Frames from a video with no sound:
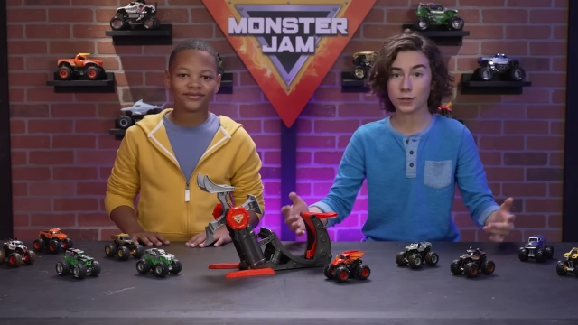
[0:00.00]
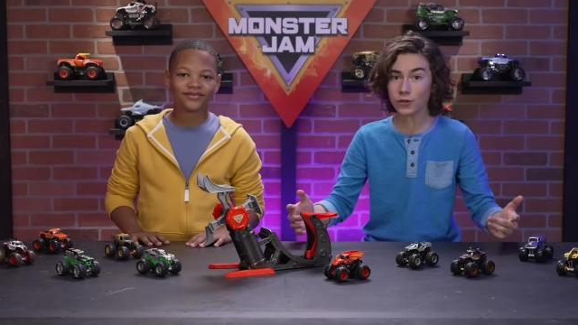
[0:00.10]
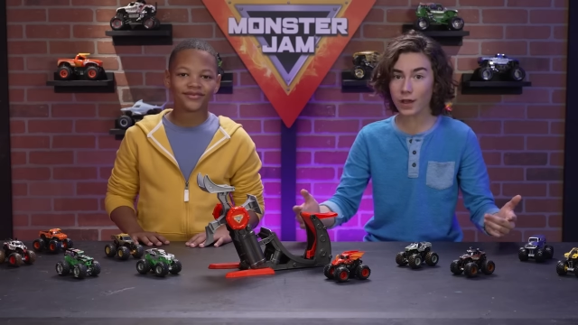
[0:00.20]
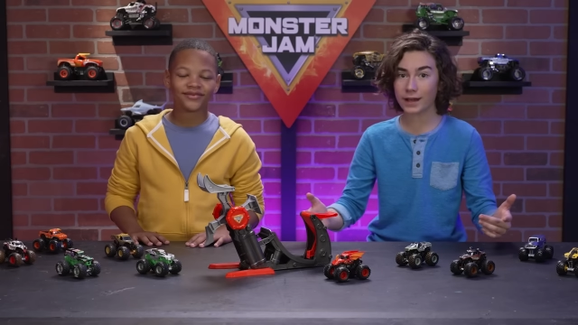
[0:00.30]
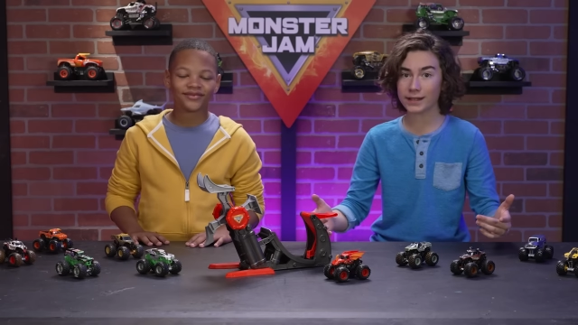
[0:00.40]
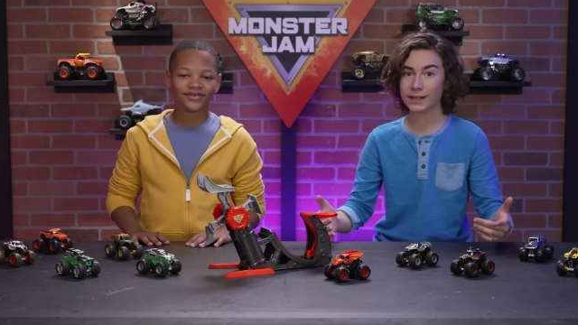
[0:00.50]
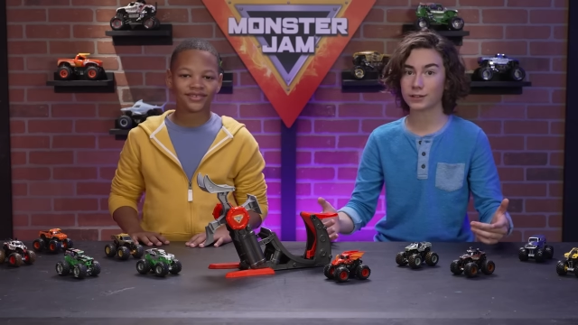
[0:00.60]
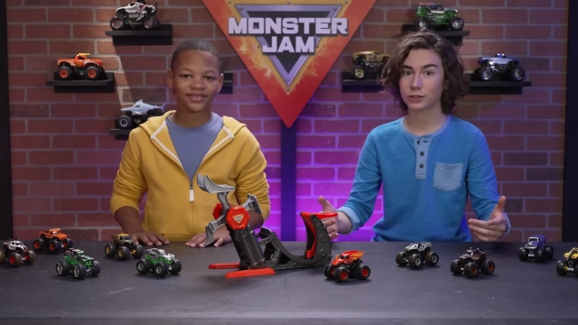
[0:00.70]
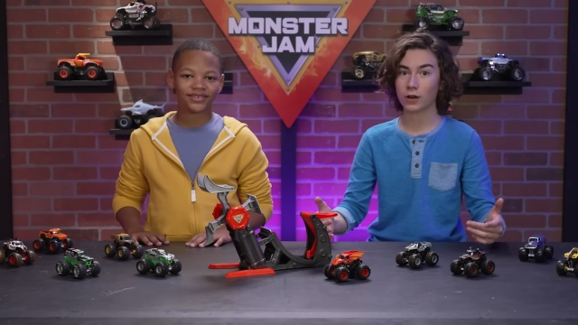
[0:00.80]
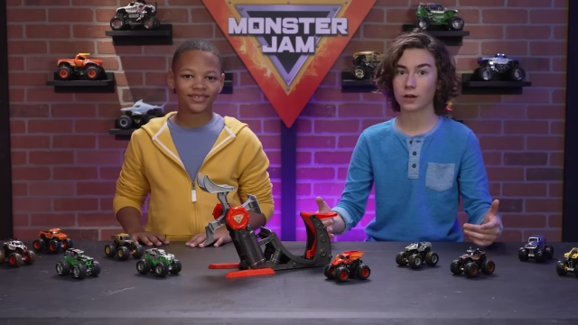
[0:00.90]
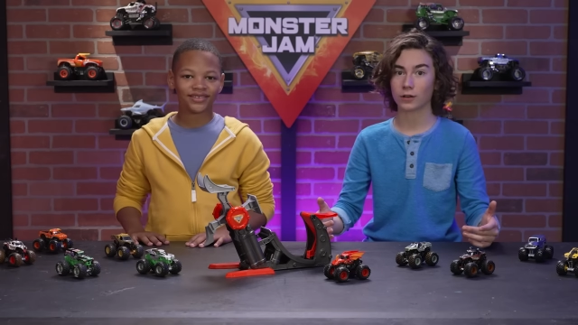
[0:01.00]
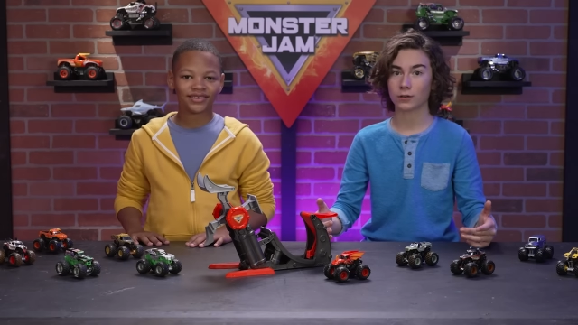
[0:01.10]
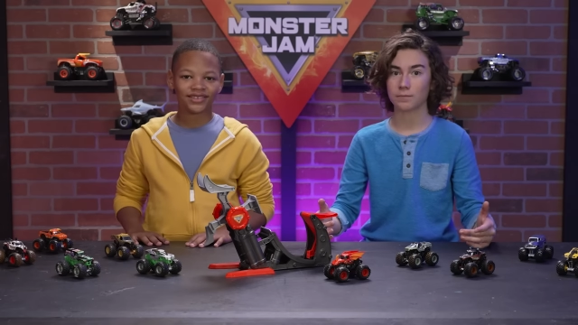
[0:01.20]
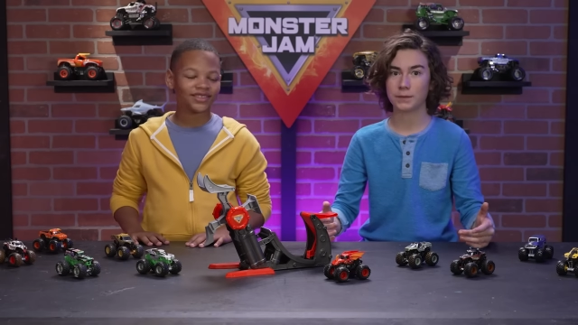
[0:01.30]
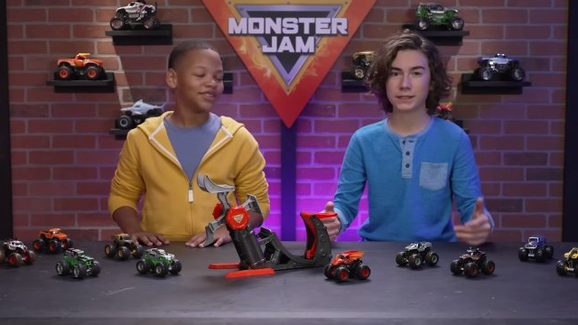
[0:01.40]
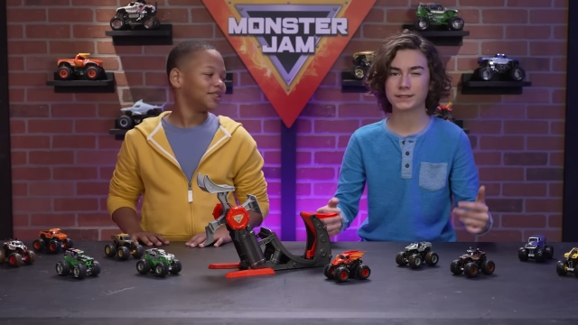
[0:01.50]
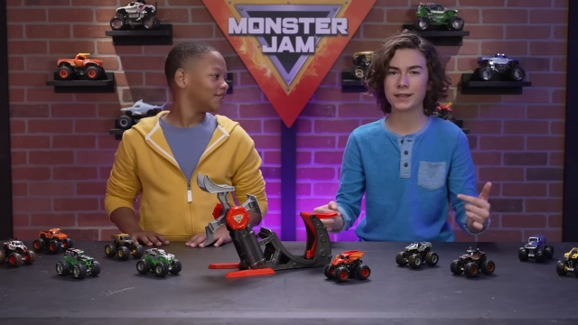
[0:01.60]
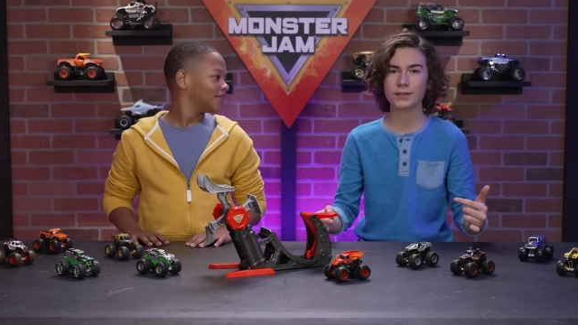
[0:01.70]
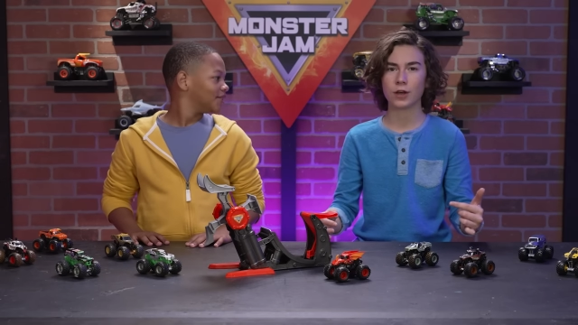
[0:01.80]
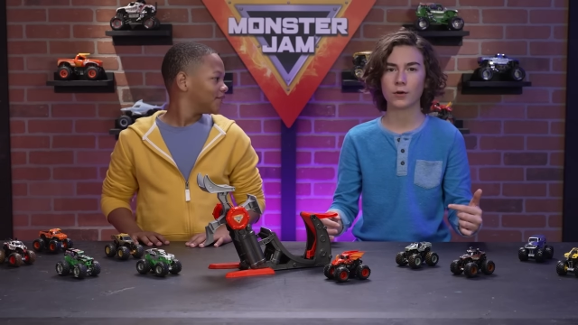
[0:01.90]
Speaker 1: knew you had to hit the throttle, but
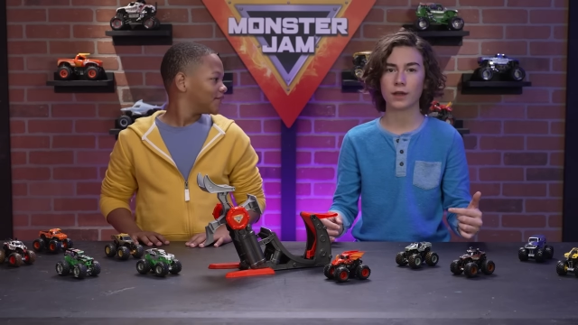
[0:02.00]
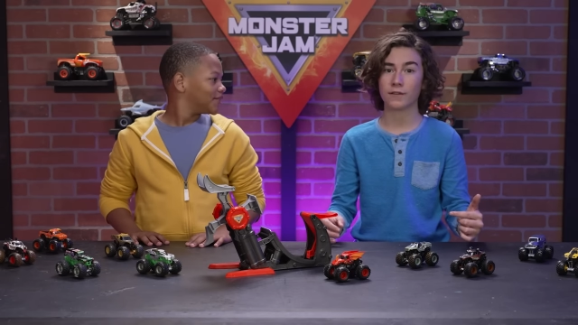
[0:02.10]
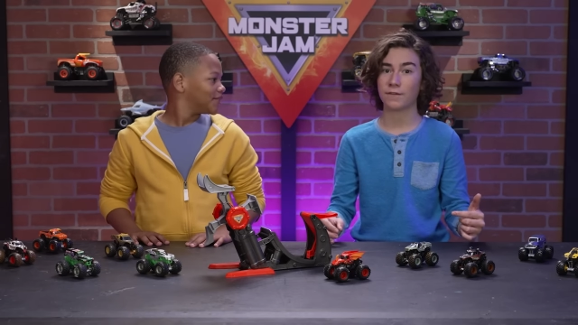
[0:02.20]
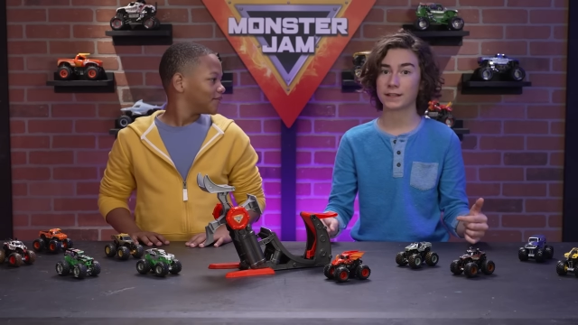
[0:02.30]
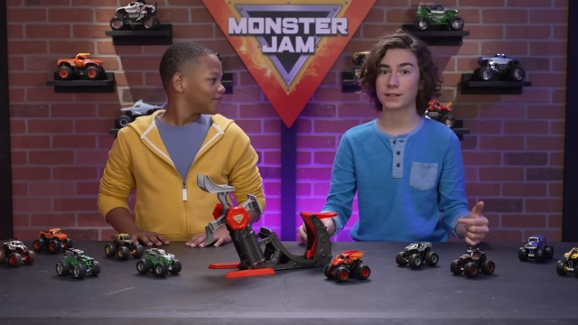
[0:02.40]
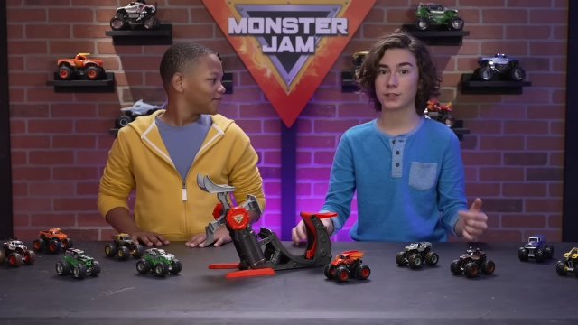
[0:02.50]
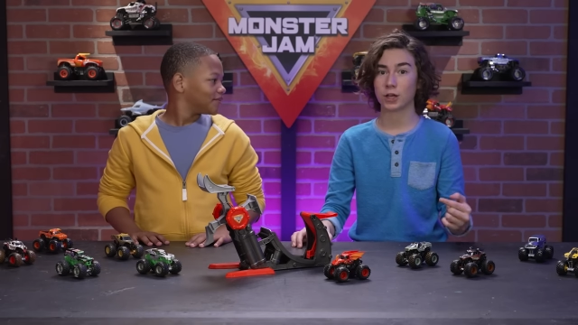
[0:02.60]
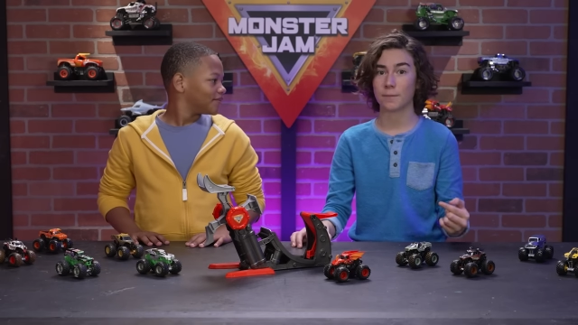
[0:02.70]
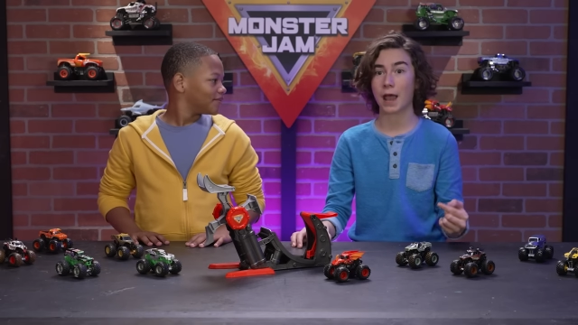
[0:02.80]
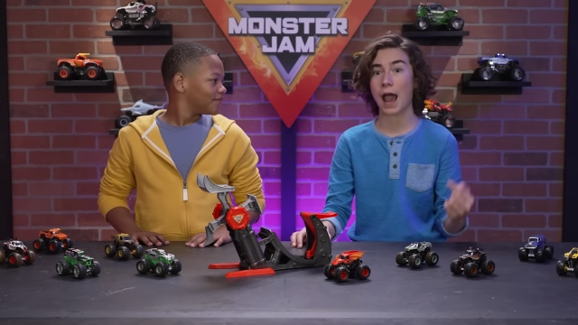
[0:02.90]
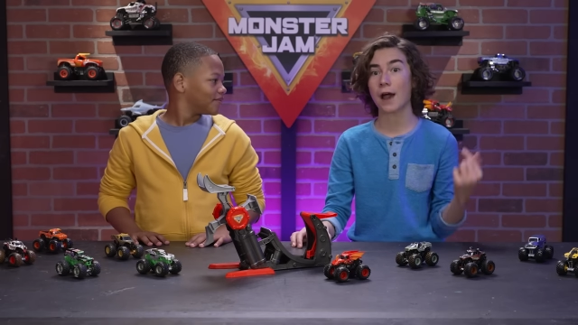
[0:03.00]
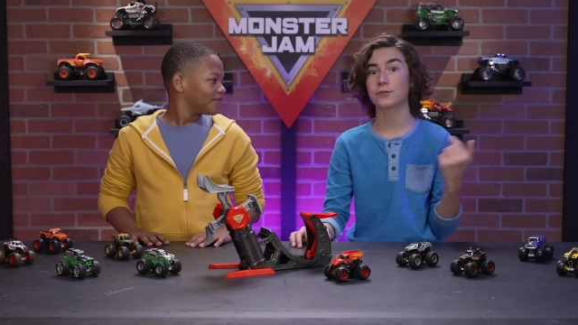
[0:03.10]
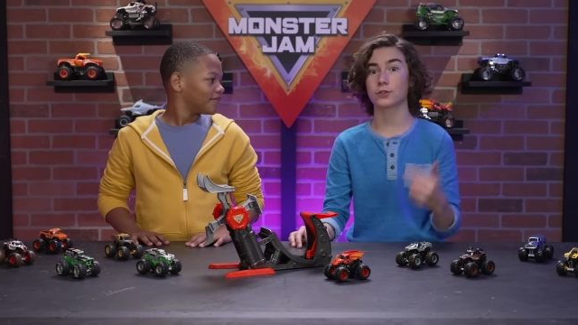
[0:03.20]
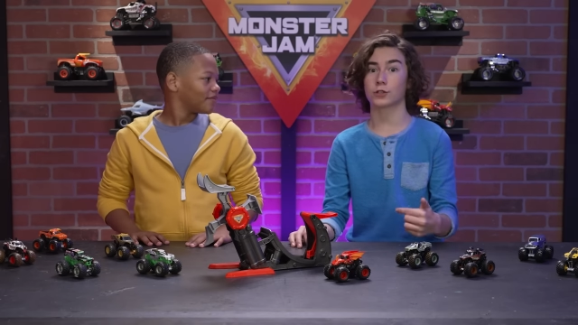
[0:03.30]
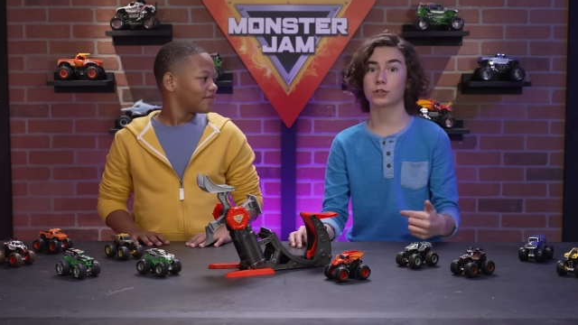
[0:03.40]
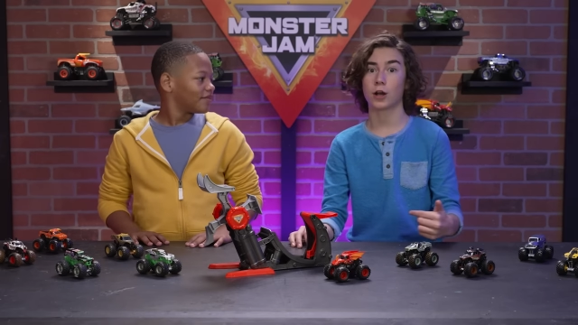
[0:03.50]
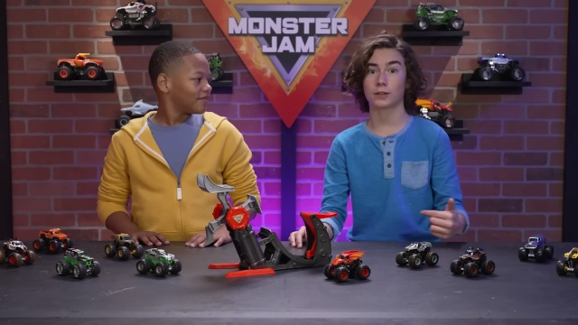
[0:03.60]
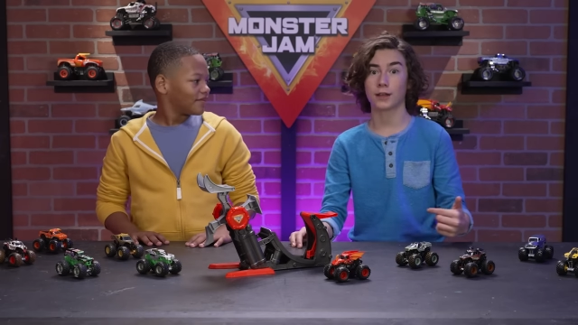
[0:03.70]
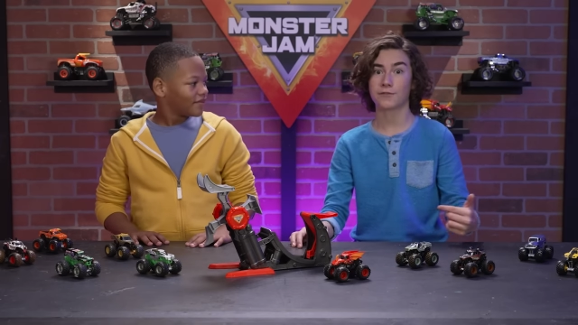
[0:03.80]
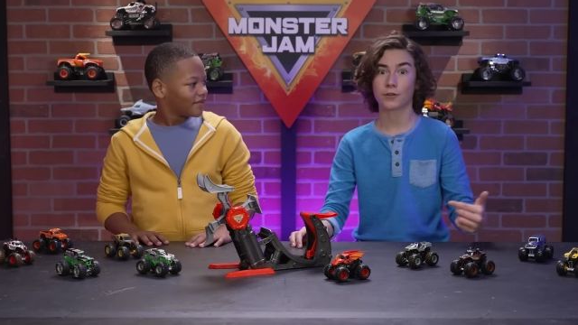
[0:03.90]
didn't know it affected the jump after the
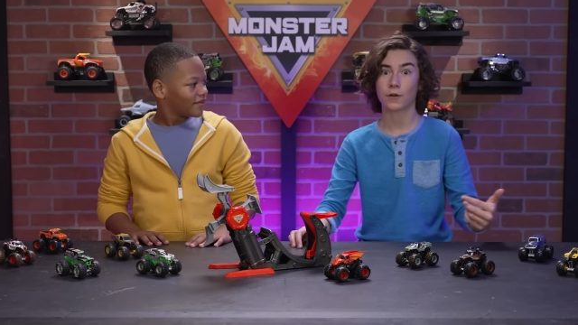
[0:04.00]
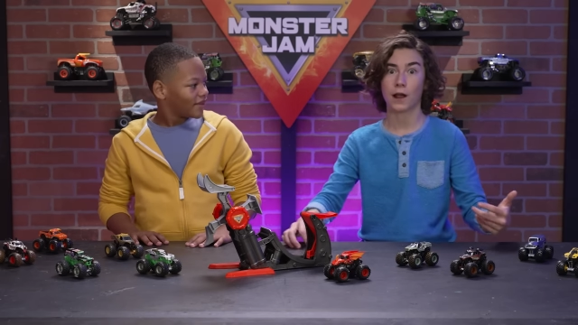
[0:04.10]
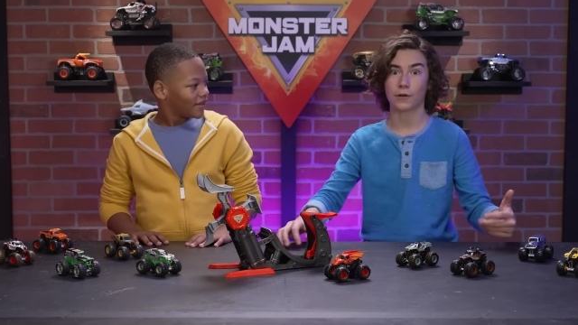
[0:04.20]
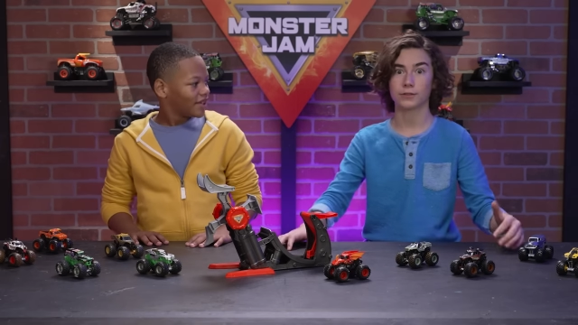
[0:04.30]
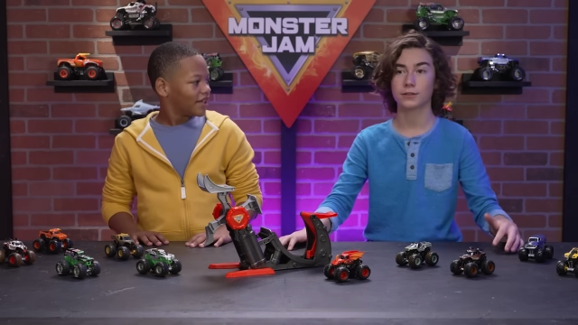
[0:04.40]
truck left the ground.